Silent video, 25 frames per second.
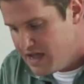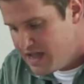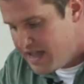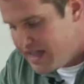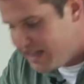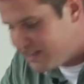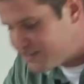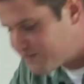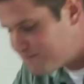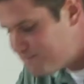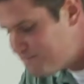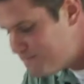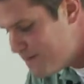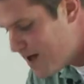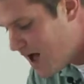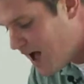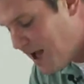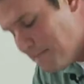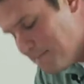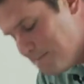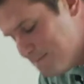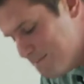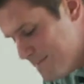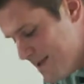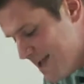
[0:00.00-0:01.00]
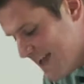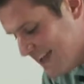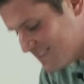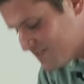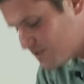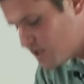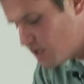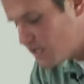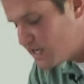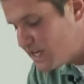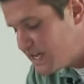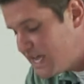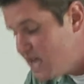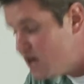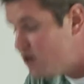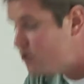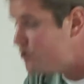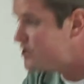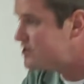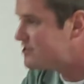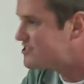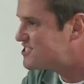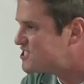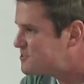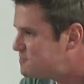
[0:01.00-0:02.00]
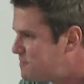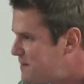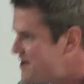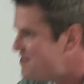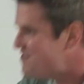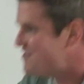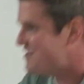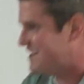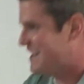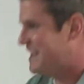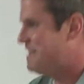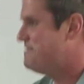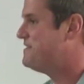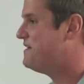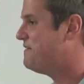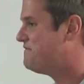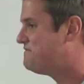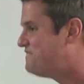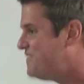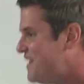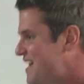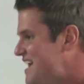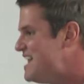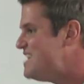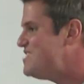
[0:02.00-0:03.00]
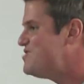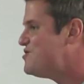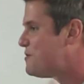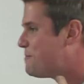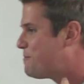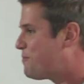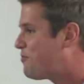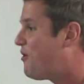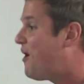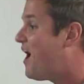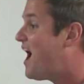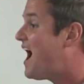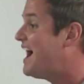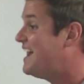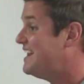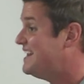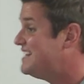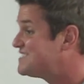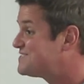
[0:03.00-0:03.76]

It's not meant to kill your spirit and to feed your pride.